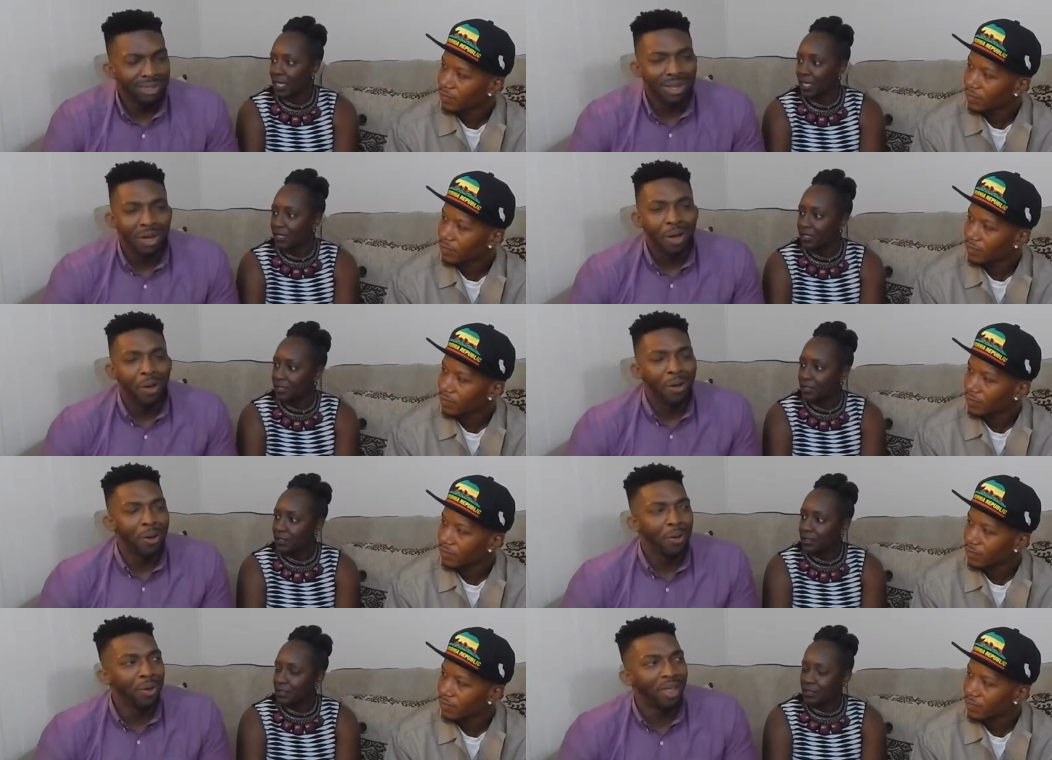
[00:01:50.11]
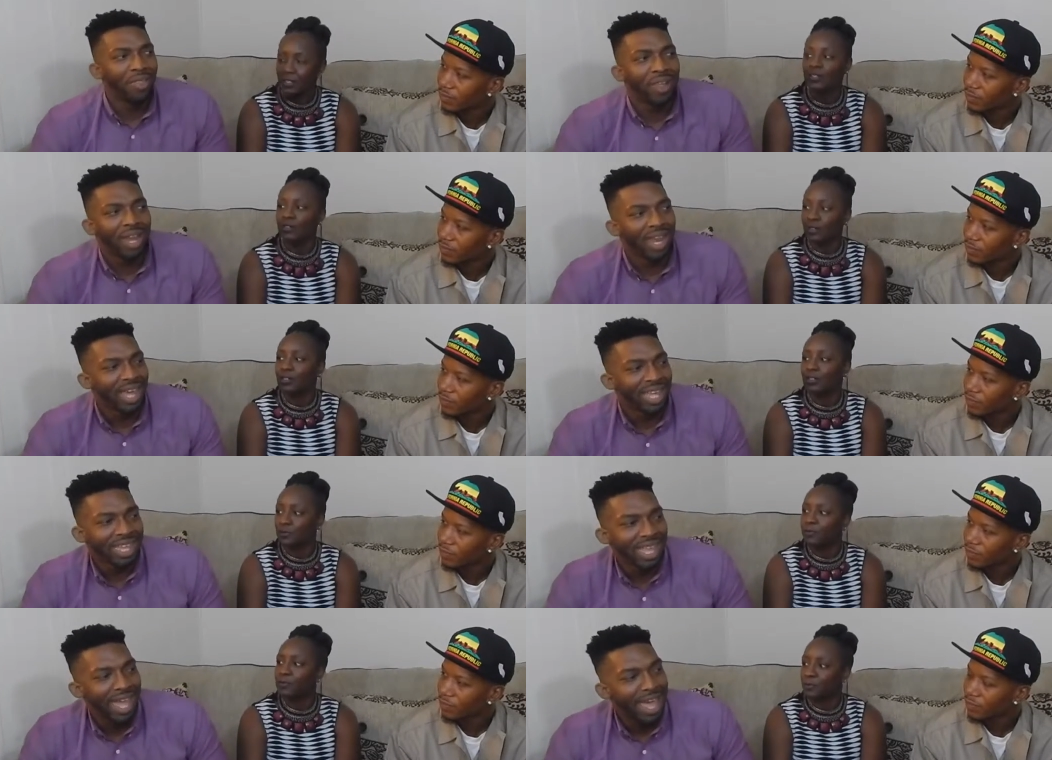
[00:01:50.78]
Speaker 1: No, nothing
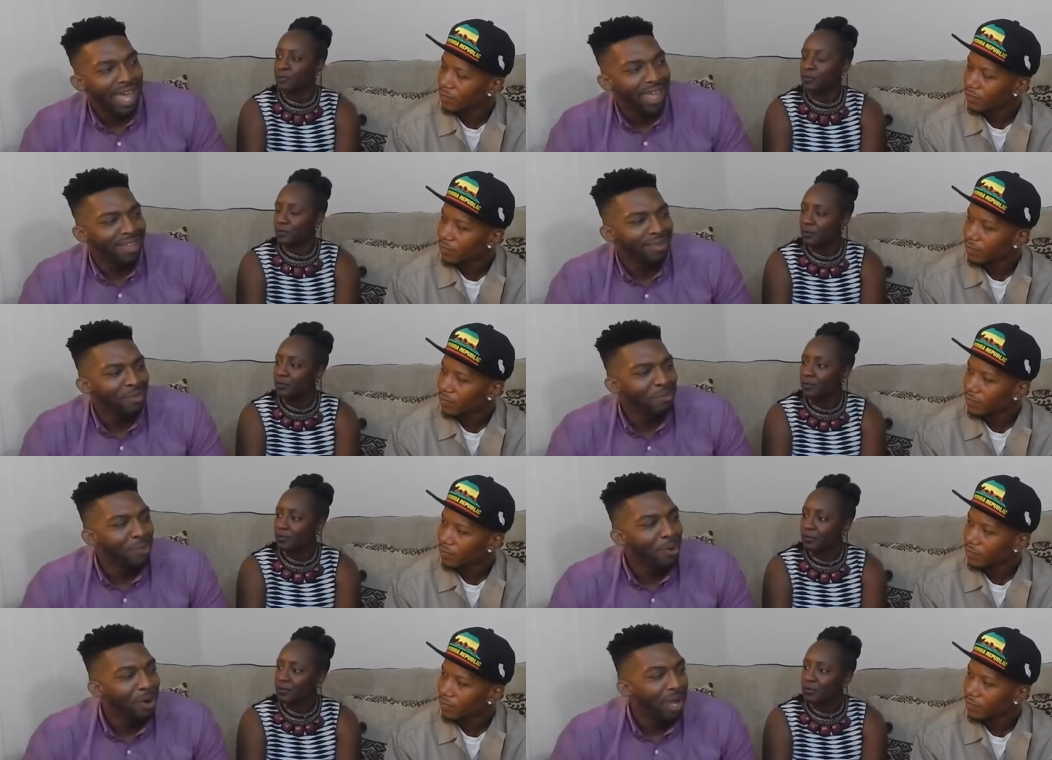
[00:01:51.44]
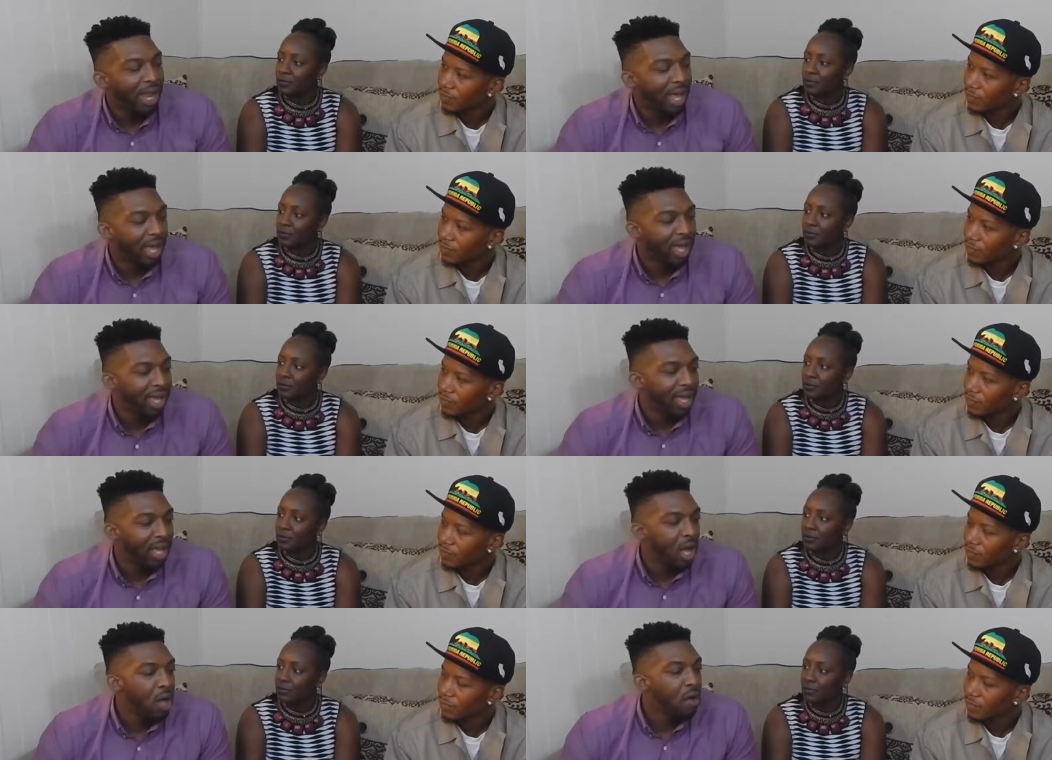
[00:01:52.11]
like that. It's more
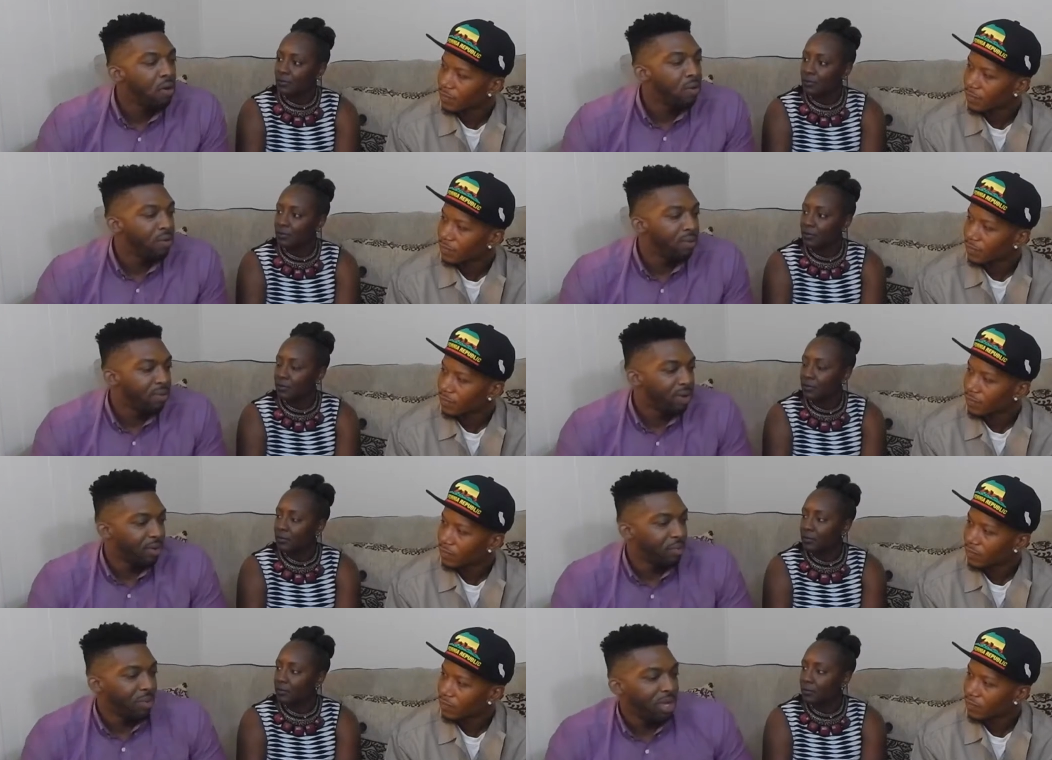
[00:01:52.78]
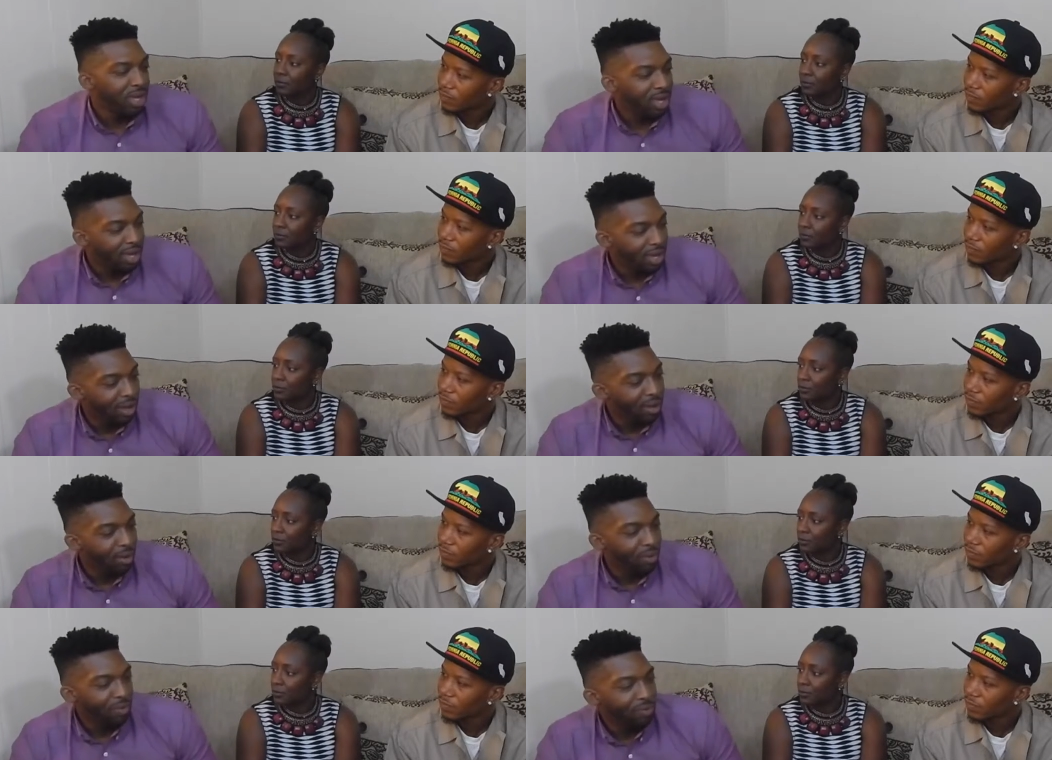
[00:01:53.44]
like, oh, we in
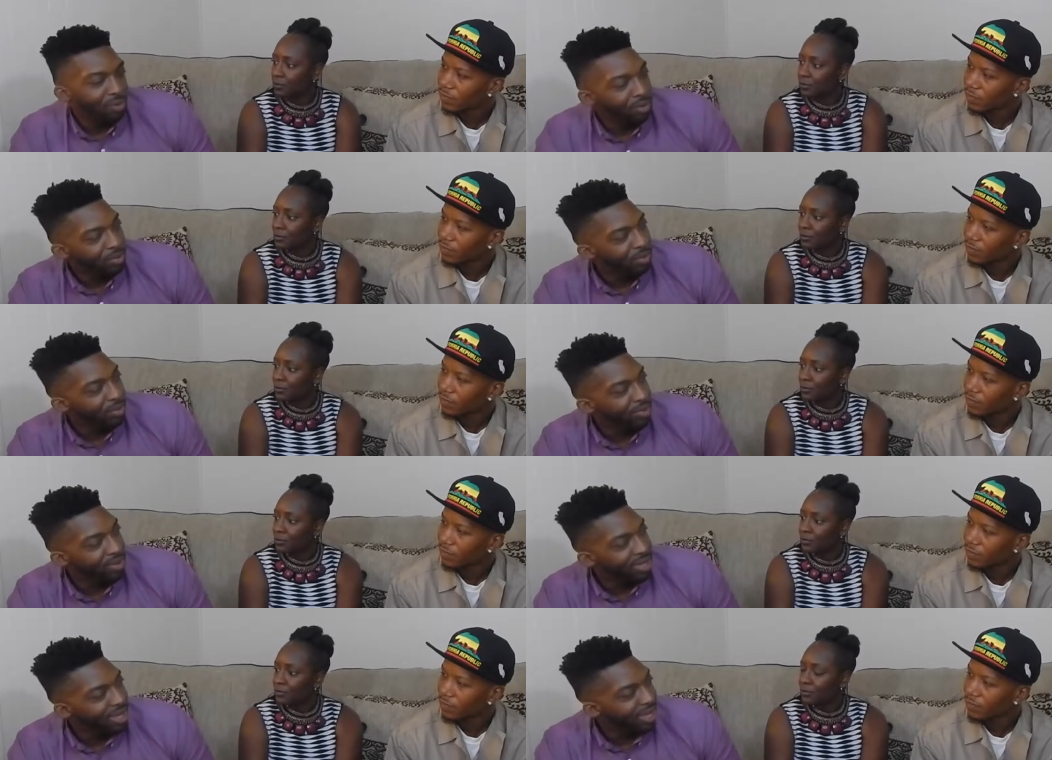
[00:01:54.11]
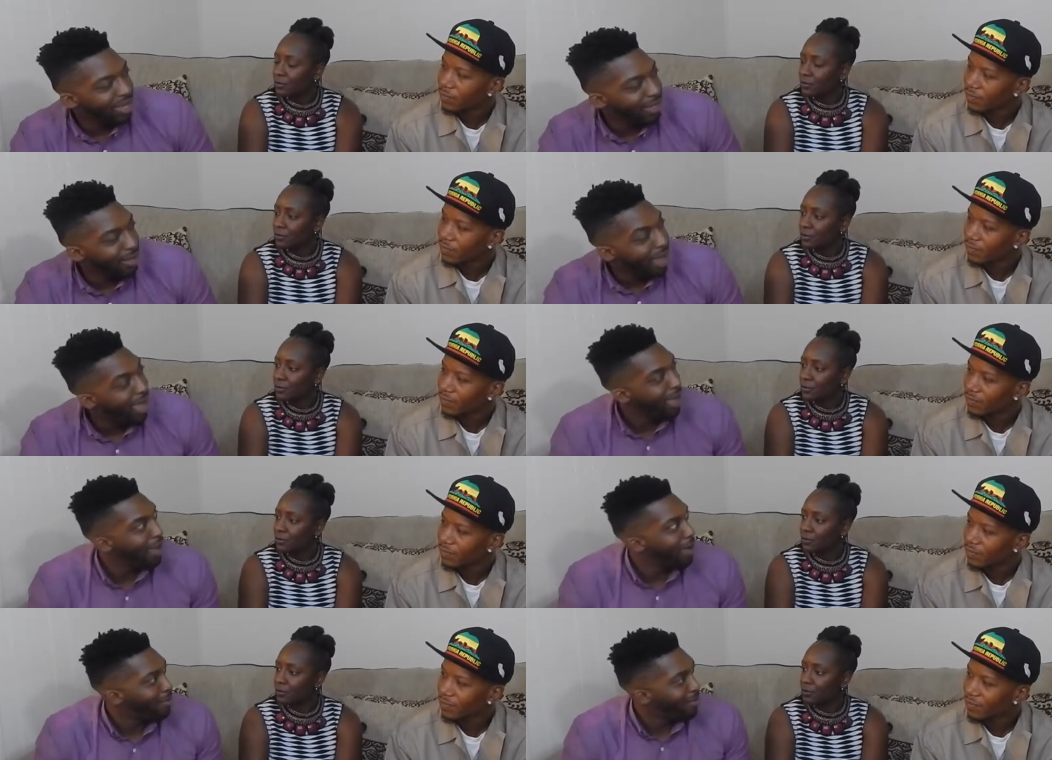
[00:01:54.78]
Whole Foods, and
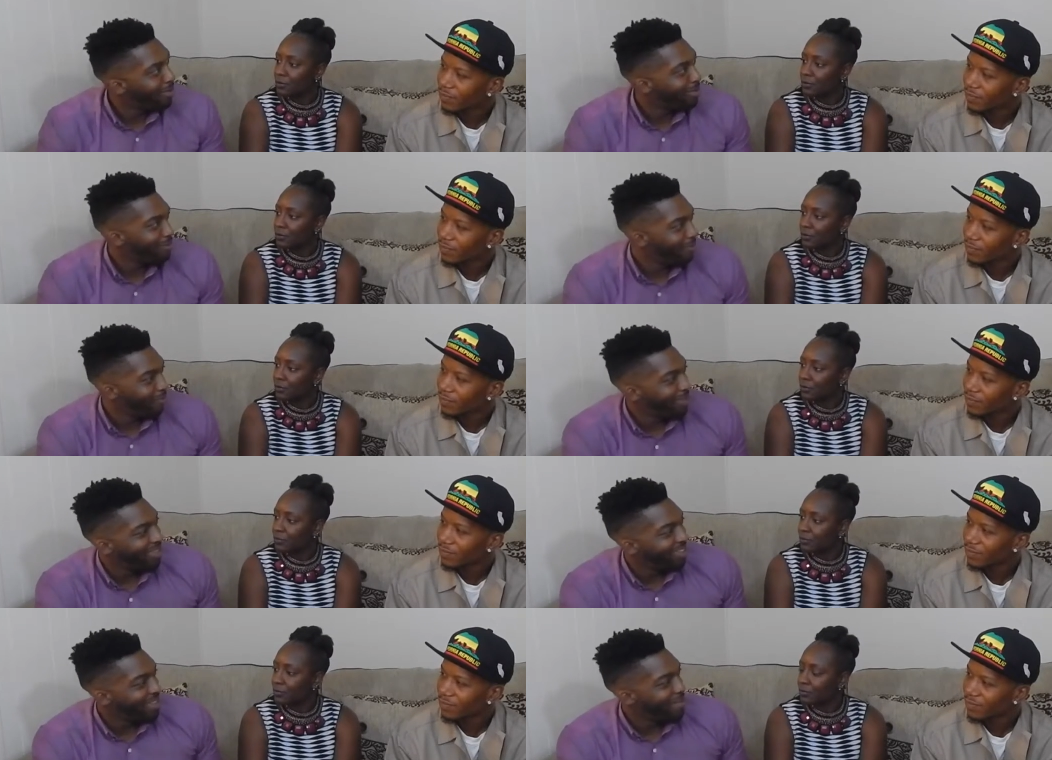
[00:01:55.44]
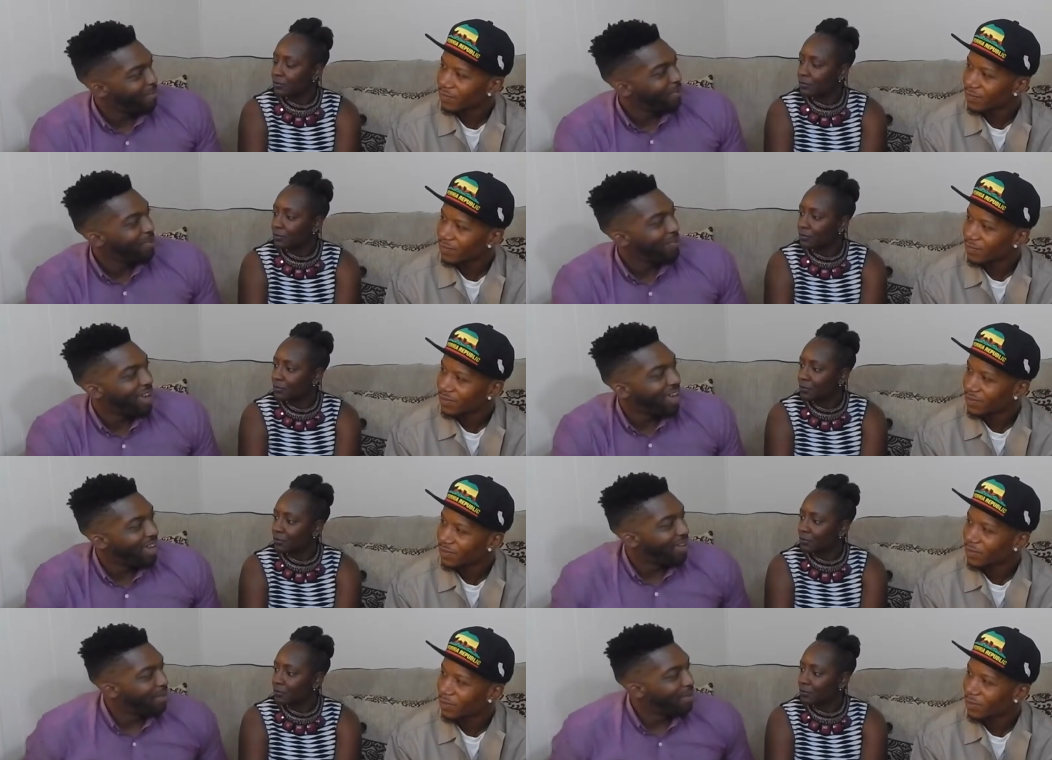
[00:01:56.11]
yay, y'all want some free samples, right?